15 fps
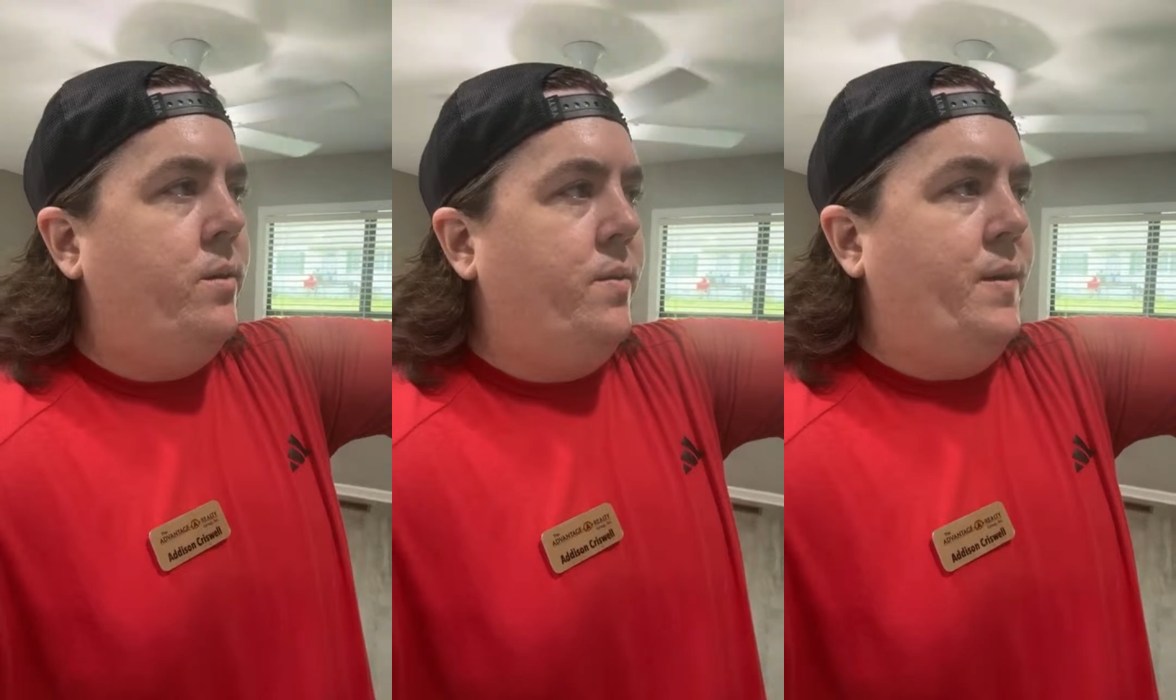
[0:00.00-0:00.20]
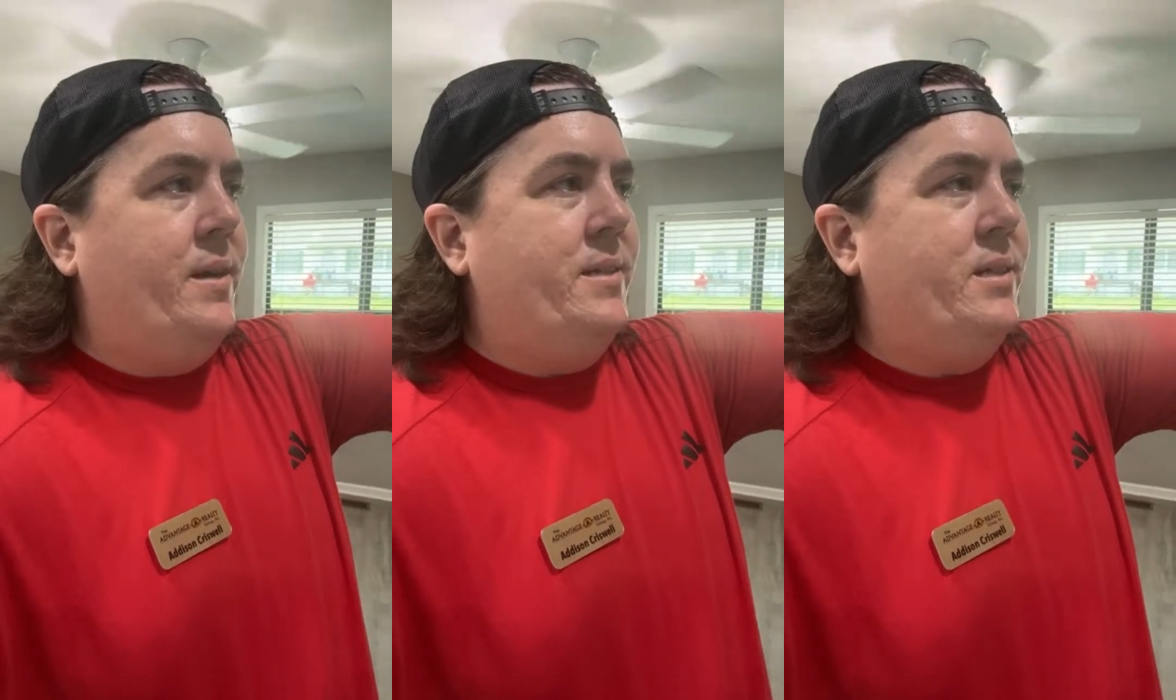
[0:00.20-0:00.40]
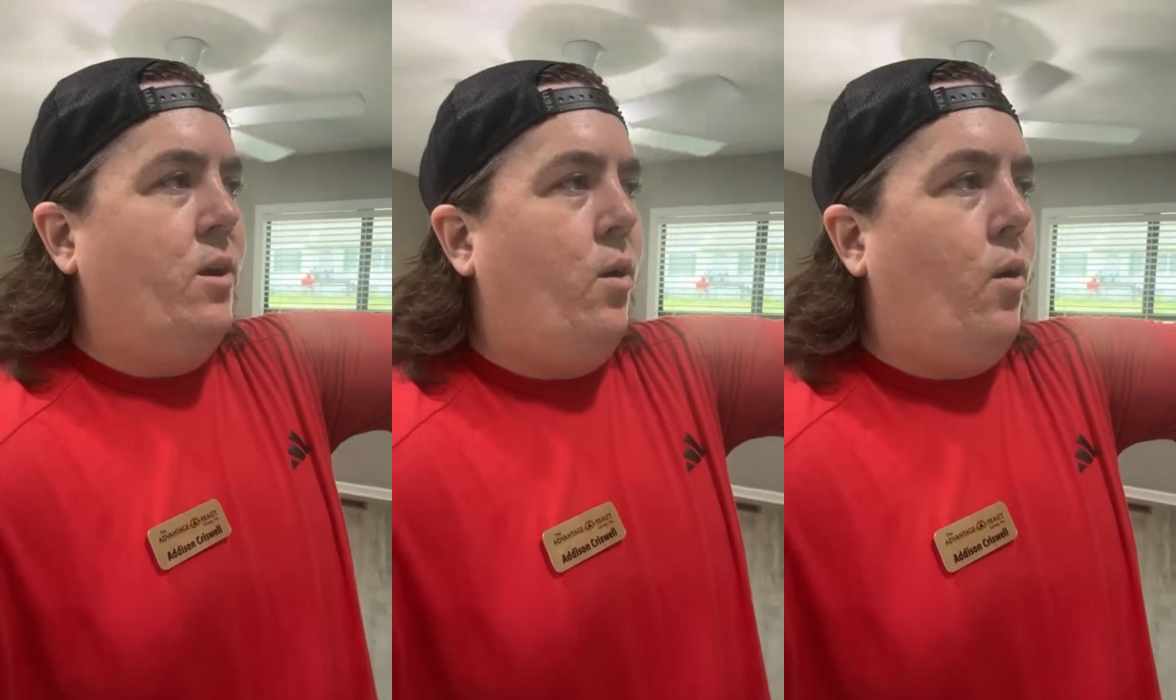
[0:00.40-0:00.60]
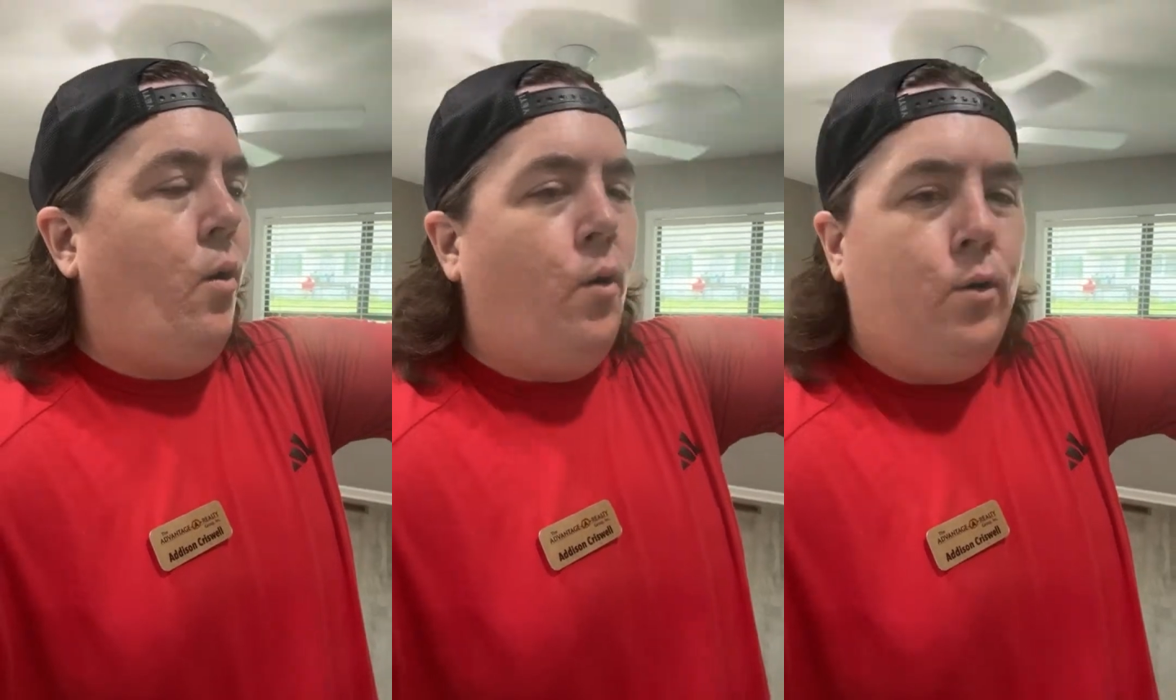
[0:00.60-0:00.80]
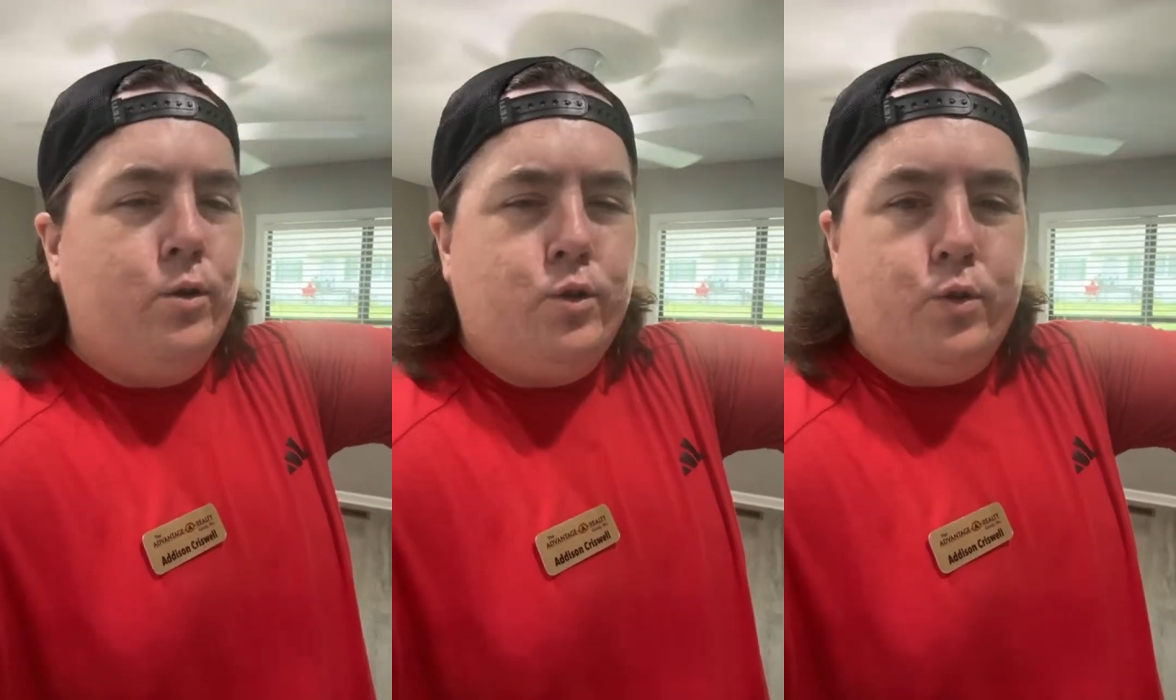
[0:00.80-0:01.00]
these
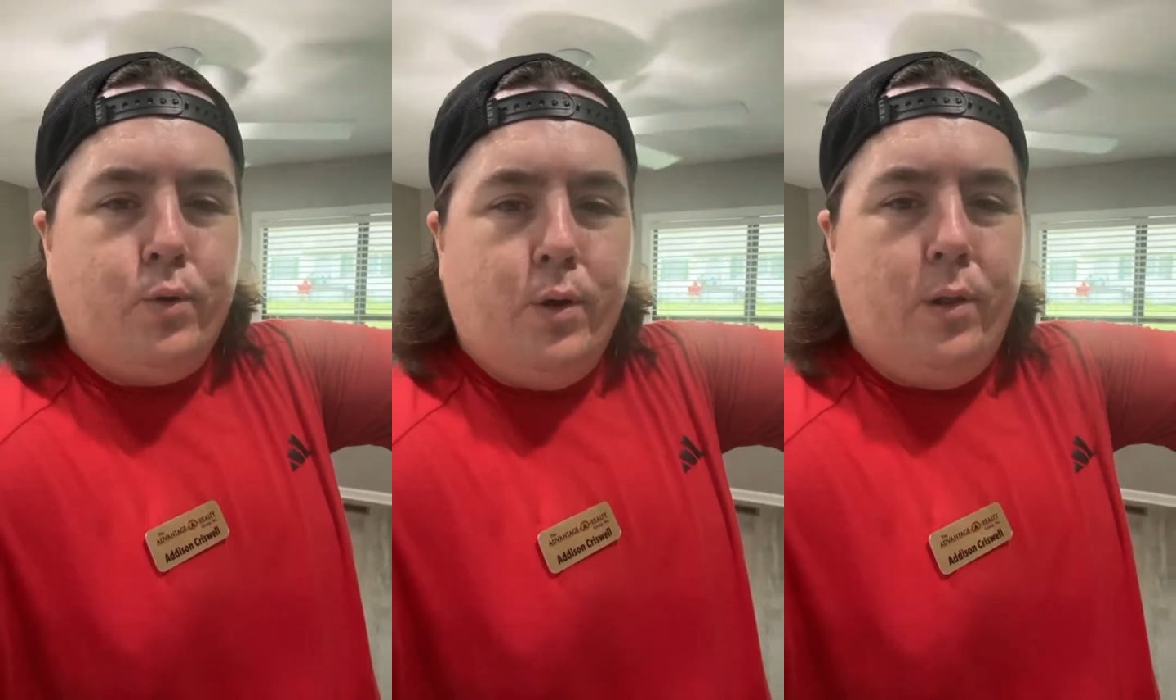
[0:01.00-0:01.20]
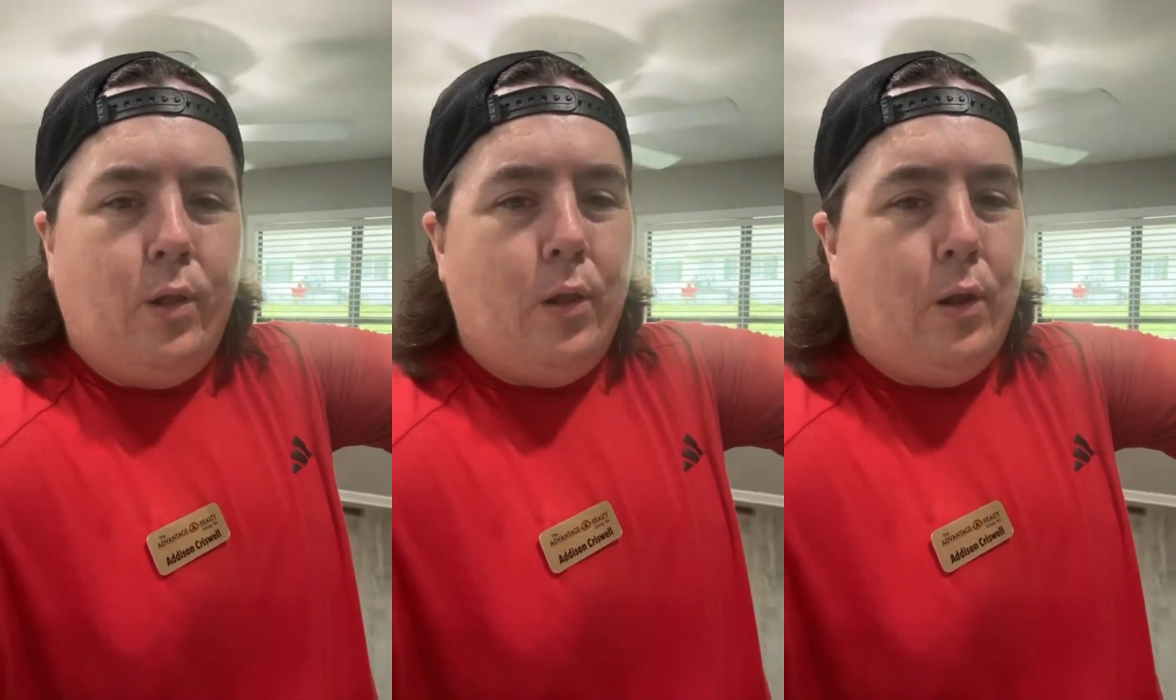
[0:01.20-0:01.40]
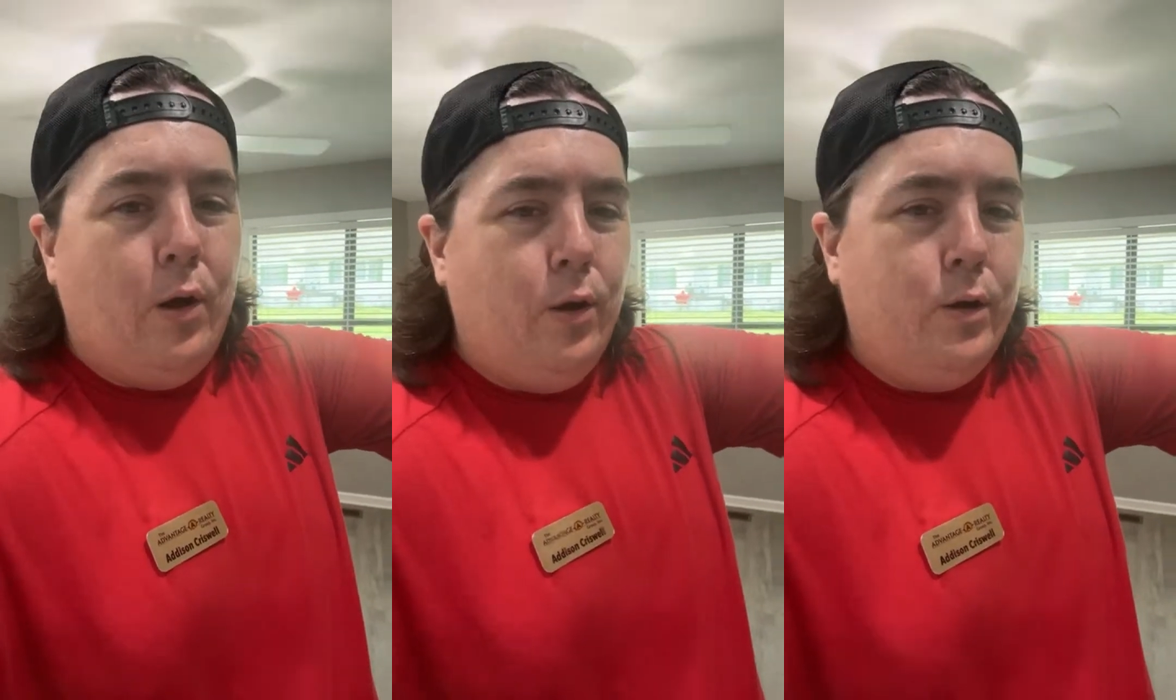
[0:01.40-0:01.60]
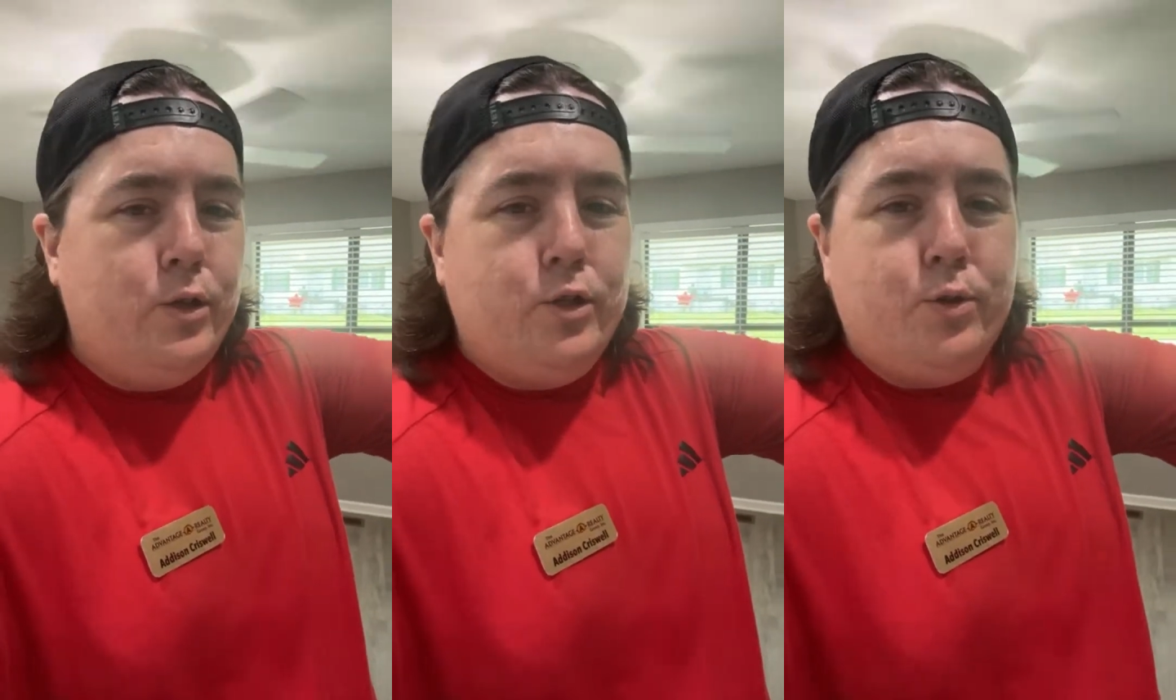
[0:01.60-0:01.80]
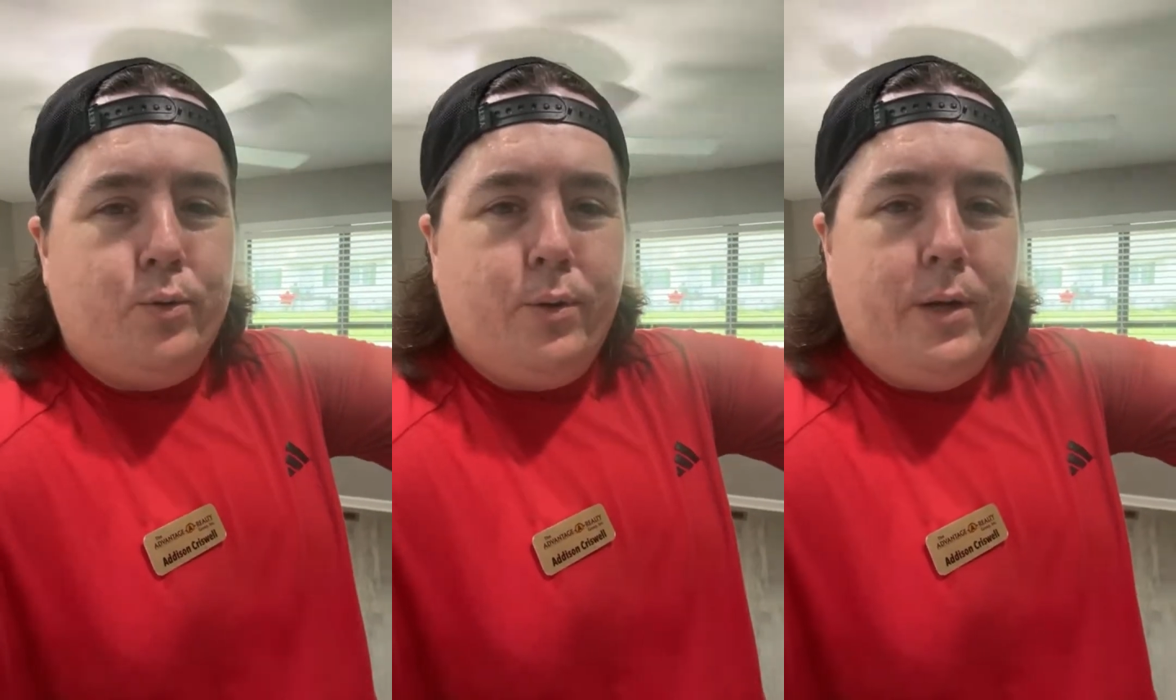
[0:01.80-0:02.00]
ultra
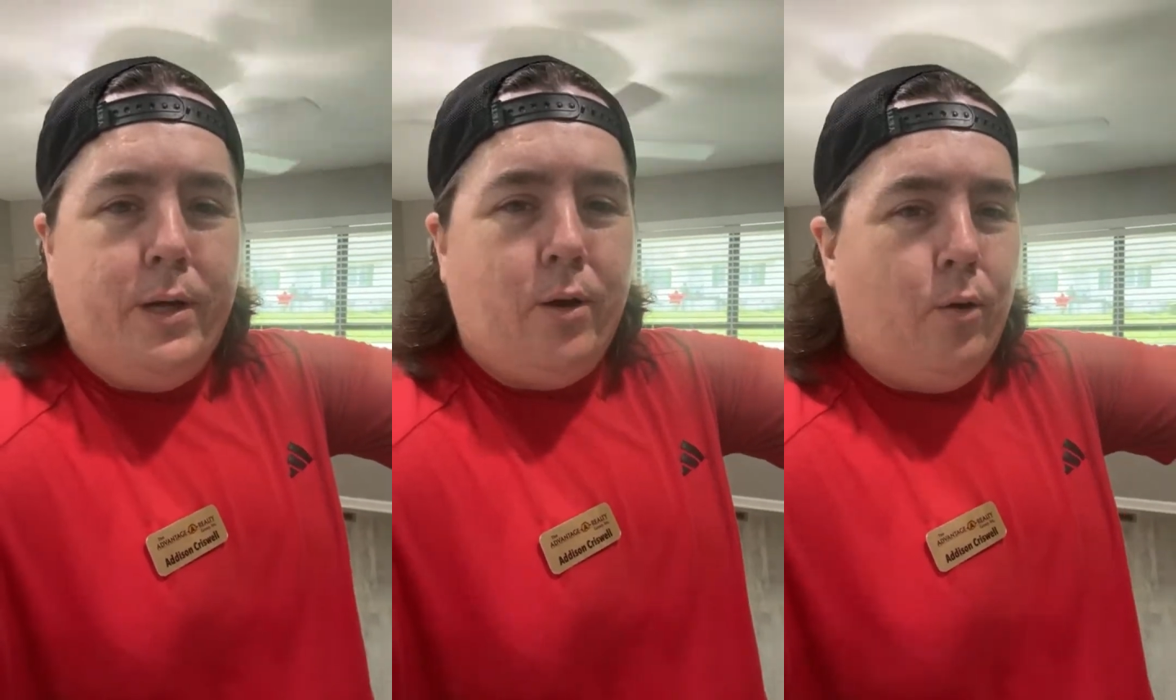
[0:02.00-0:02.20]
luxury,